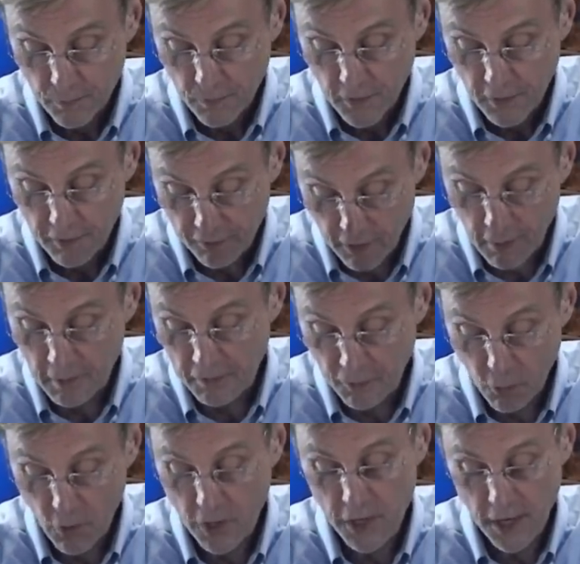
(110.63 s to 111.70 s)
from a
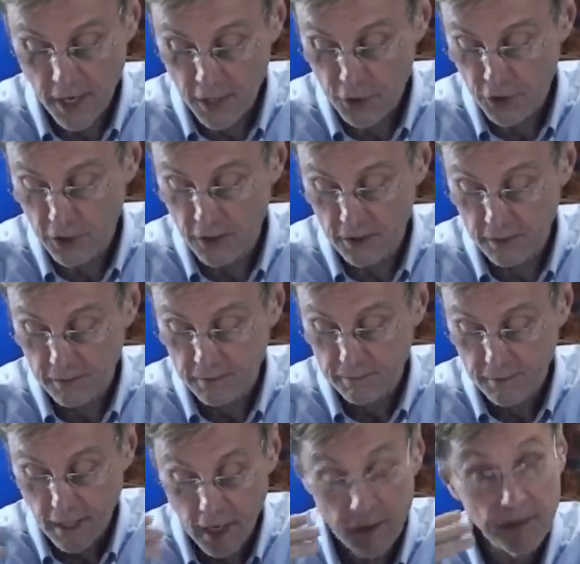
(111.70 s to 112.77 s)
foreign national
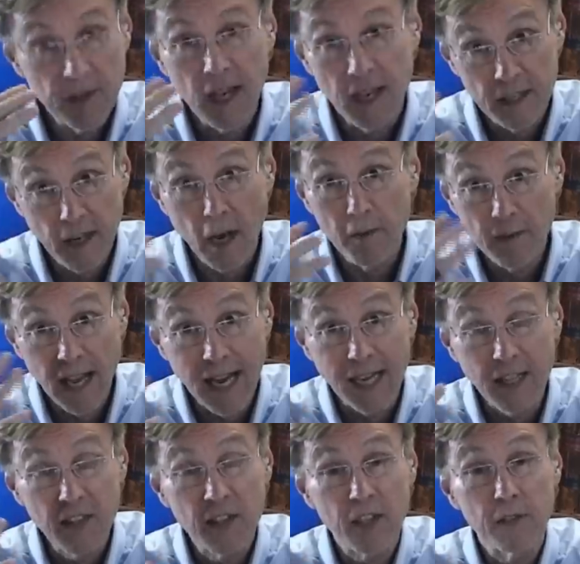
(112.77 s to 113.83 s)
uh, and of
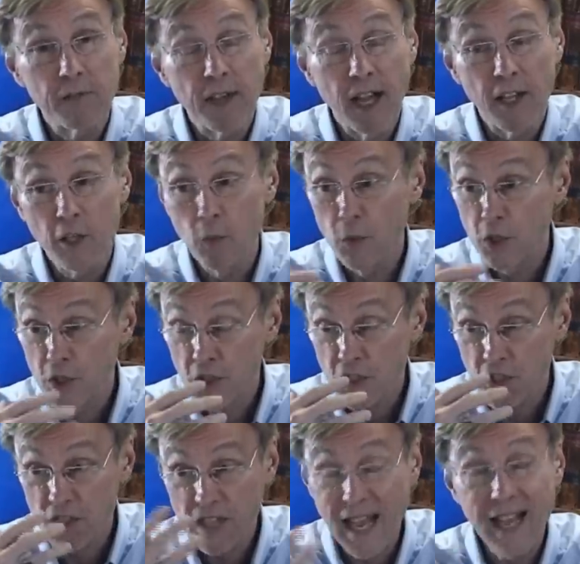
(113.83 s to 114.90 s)
anything of value, which is
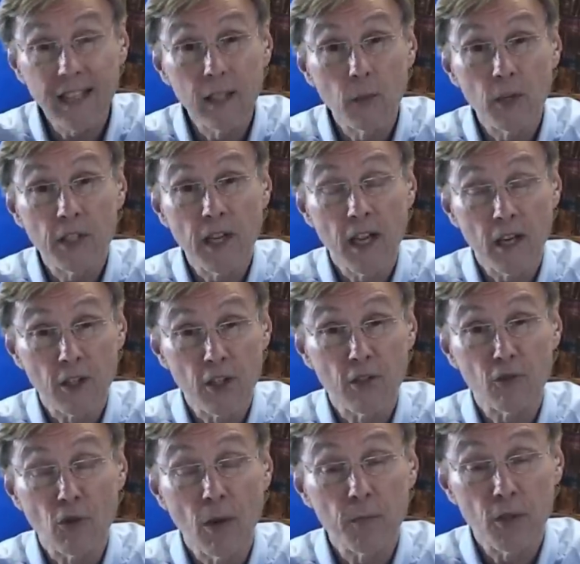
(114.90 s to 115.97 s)
exactly what Donald
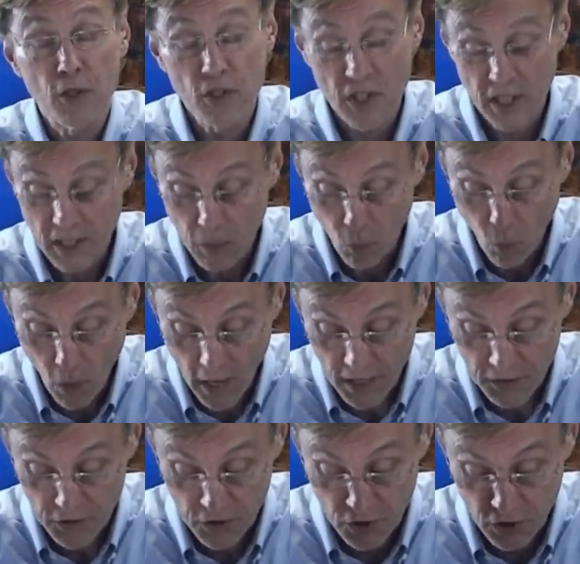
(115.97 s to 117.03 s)
Trump just said he
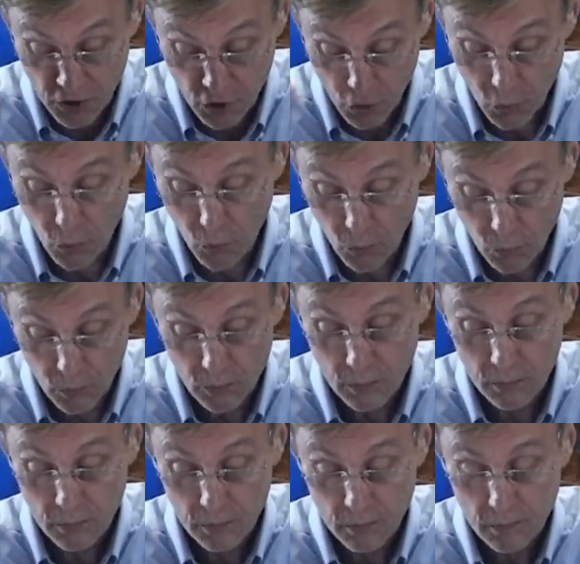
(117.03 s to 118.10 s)
wants to do.
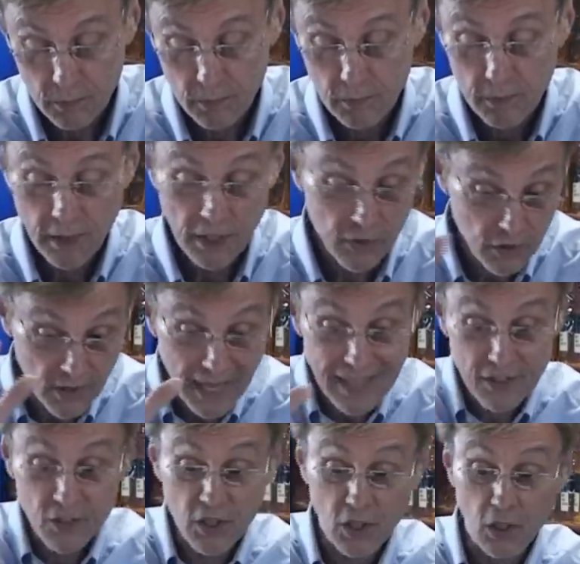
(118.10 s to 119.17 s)
Okay, so
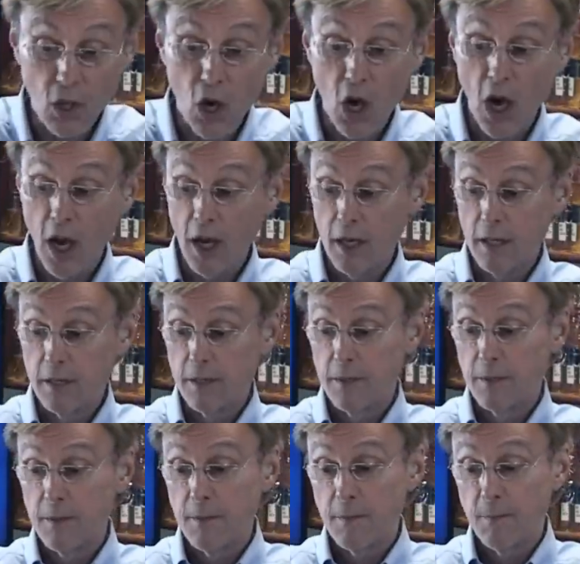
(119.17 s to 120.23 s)
that's the law.
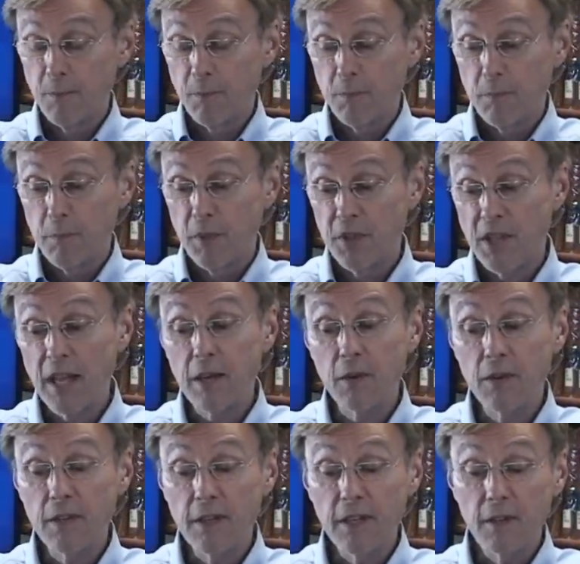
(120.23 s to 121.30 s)
But
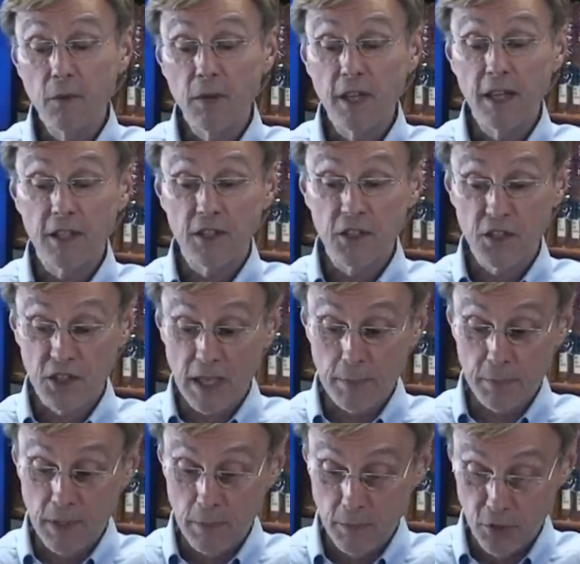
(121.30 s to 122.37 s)
then we get to
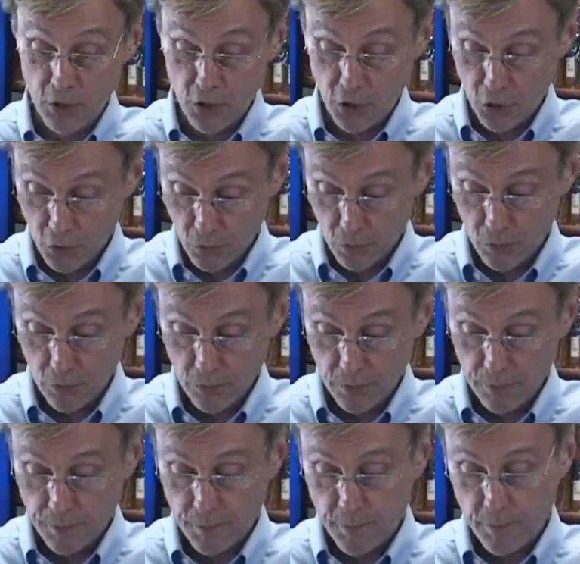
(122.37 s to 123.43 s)
step number two.
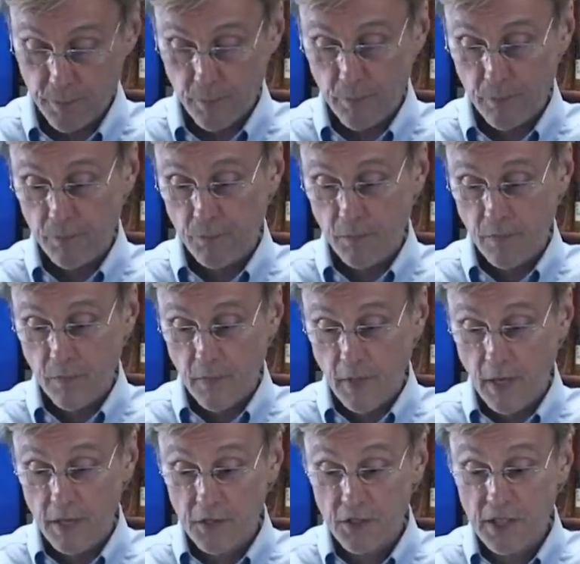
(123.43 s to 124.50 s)

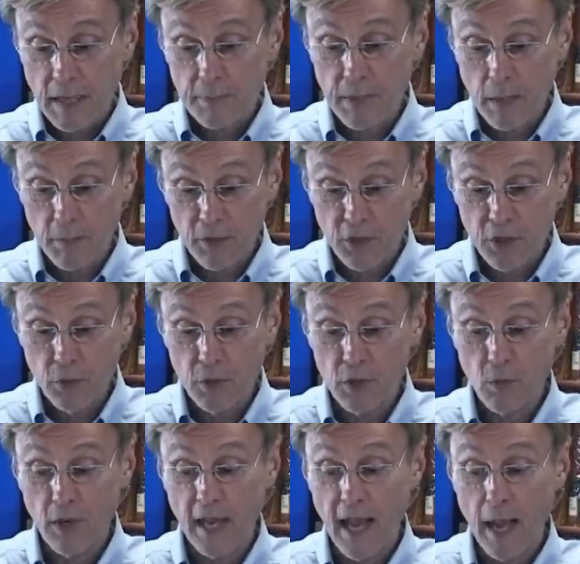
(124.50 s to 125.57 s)
And step number two is
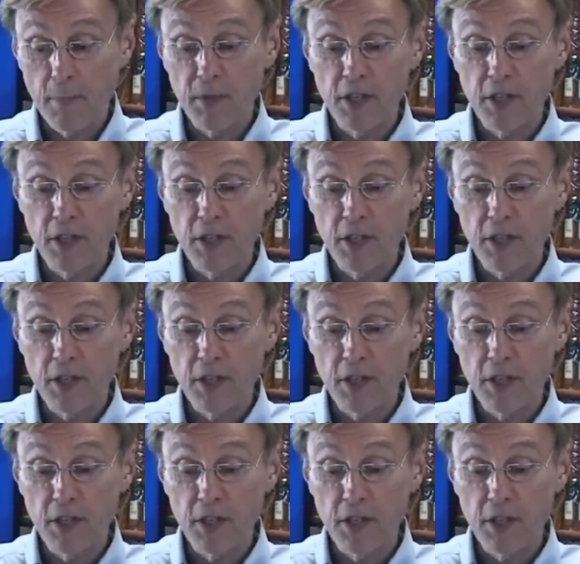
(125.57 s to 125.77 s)
what happened in